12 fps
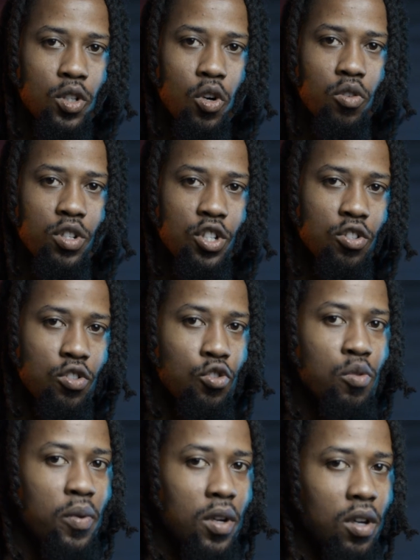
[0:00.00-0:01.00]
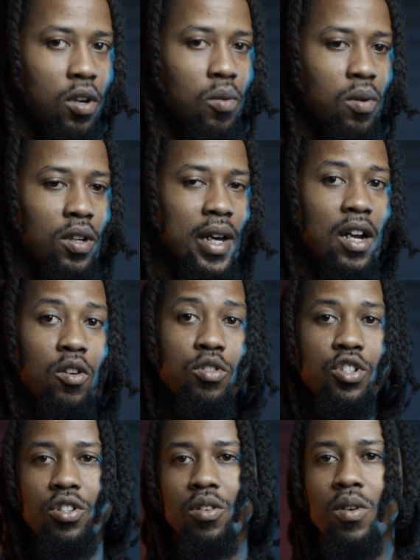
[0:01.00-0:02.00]
original 2.0, not
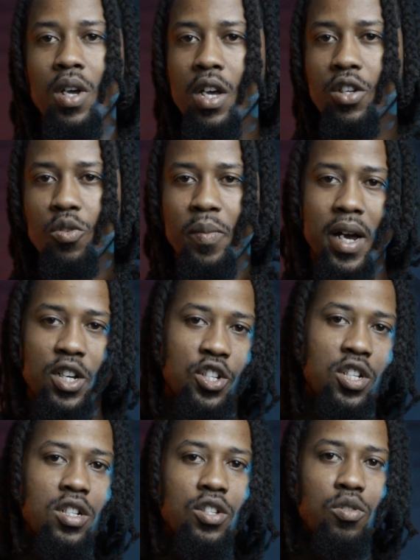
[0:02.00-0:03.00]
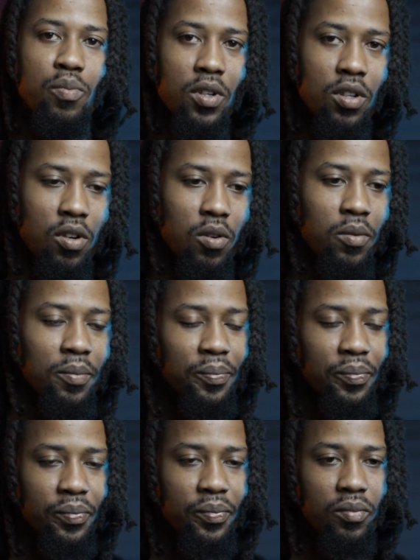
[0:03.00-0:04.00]
original, to my Shield
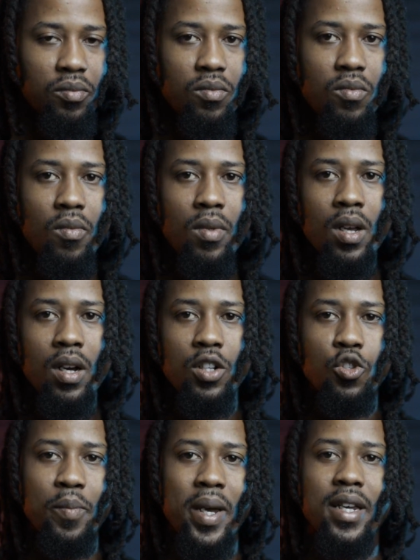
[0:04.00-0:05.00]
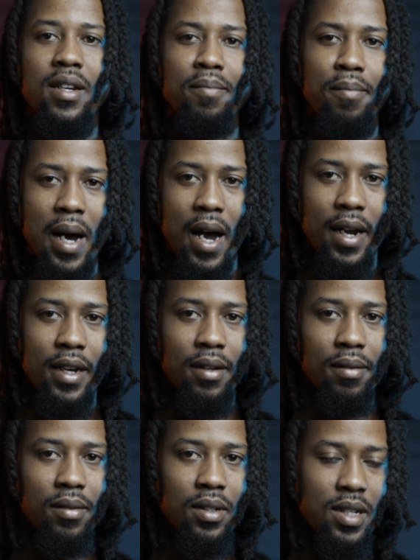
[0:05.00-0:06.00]
2.0 to make it mine.
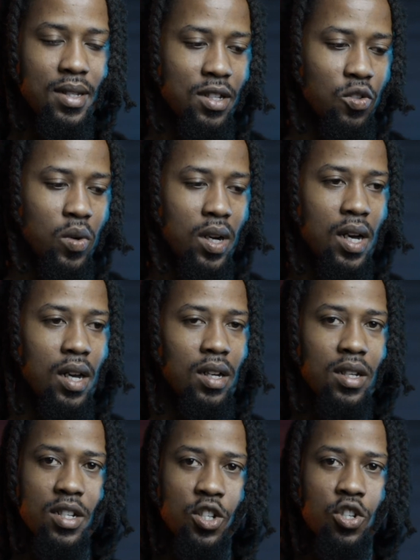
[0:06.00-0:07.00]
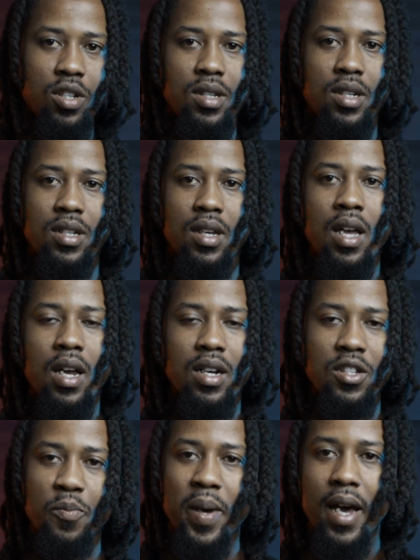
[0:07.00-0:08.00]
This is what it's just
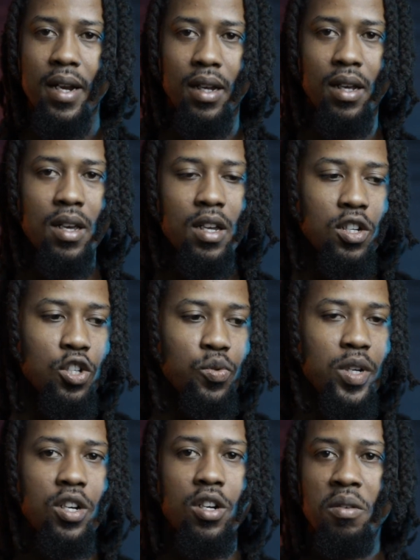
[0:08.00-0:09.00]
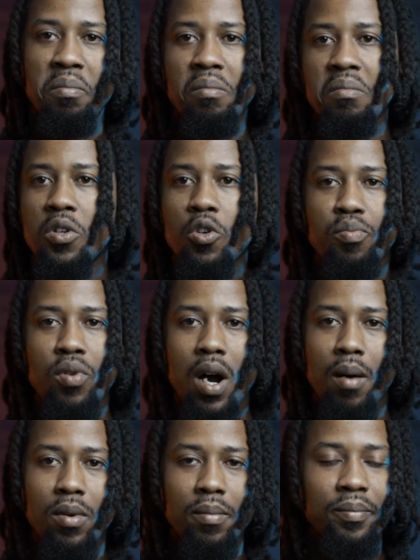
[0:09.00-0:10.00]
cosmetic. The trigger, no
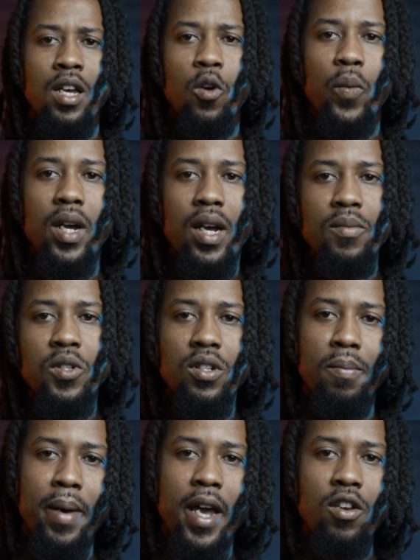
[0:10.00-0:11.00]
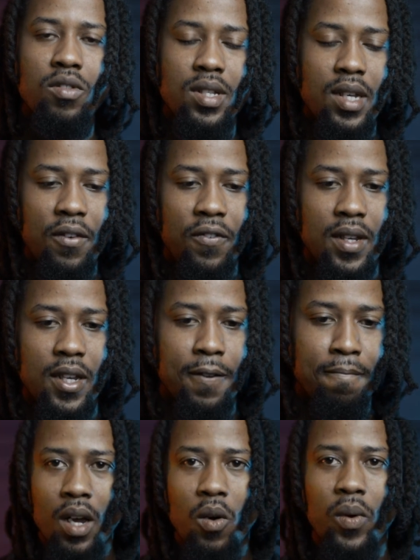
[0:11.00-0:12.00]
problem. When it comes to the manual safety,
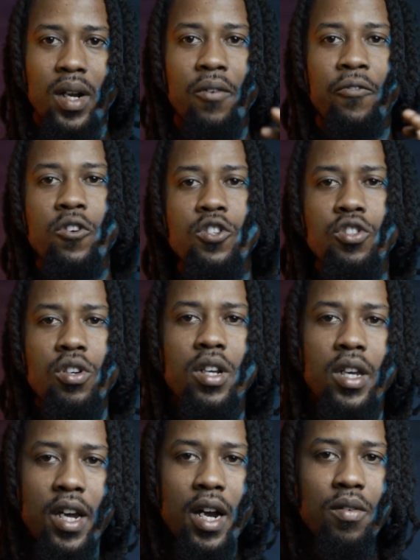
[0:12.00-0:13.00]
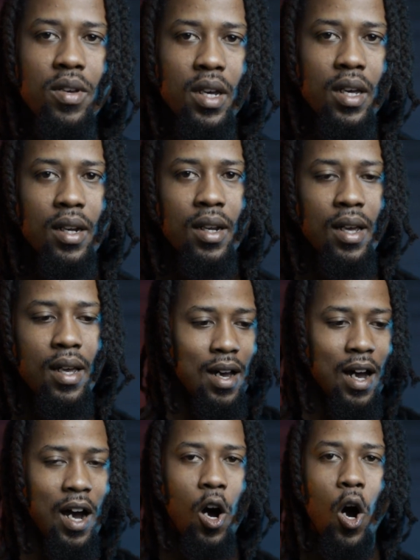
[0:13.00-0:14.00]
when I first started carrying,
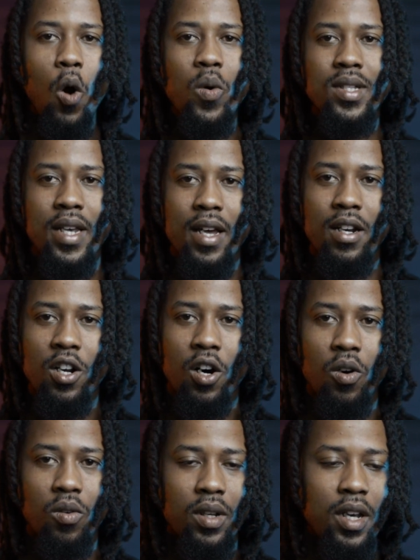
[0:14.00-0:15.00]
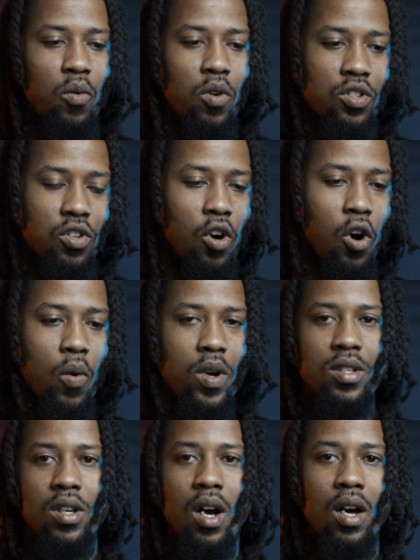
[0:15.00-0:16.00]
I always had it on. It was
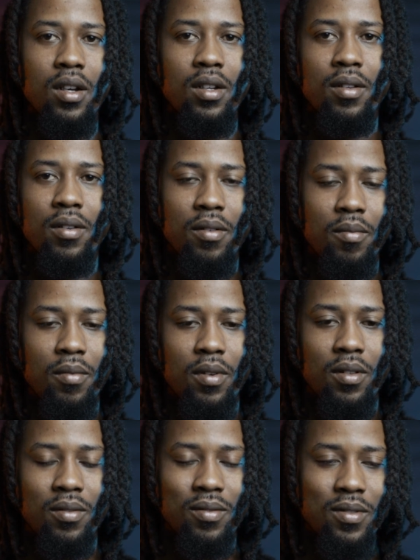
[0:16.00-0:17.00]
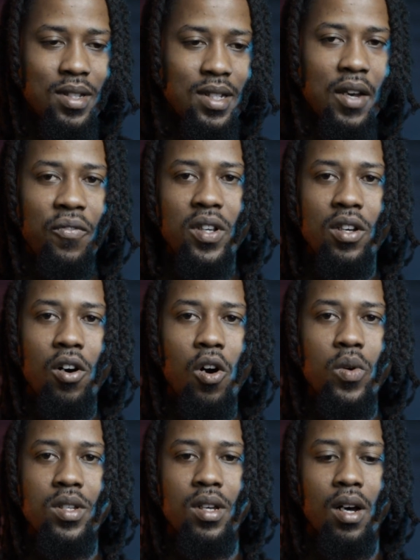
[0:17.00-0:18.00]
always on. Safety
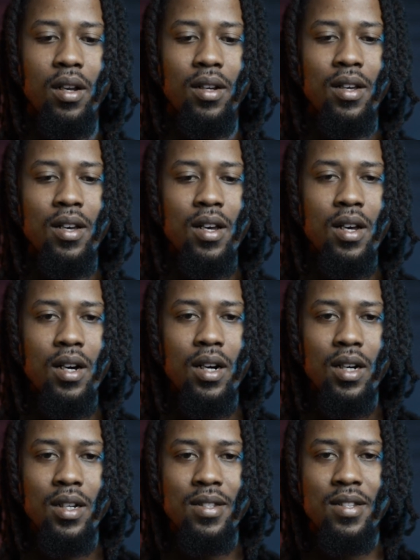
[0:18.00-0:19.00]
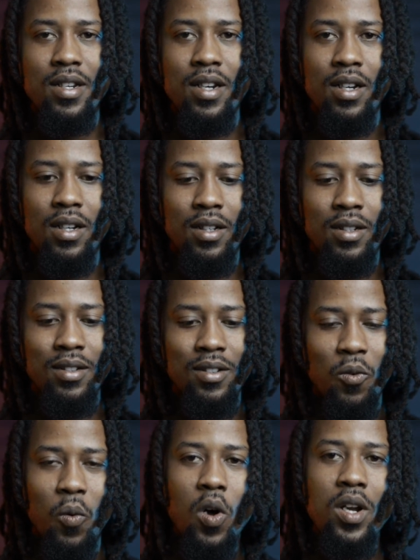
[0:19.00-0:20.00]
always on. Until
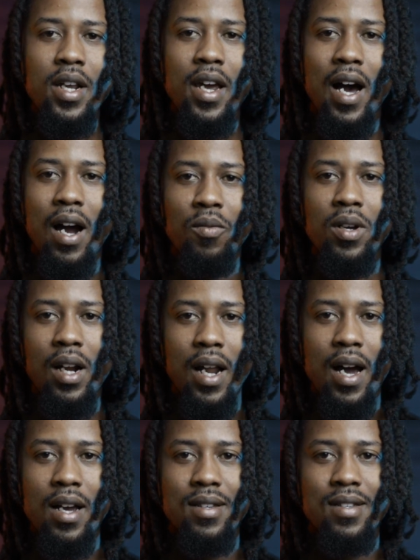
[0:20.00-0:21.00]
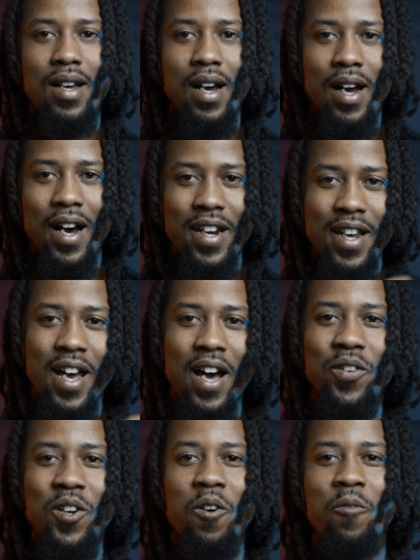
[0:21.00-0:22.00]
one day I realized I didn't have
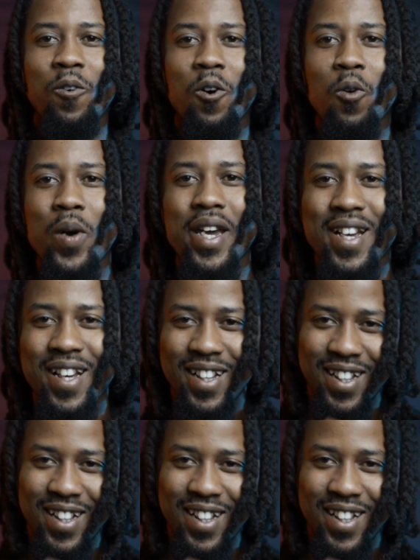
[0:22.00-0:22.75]
it on for a week.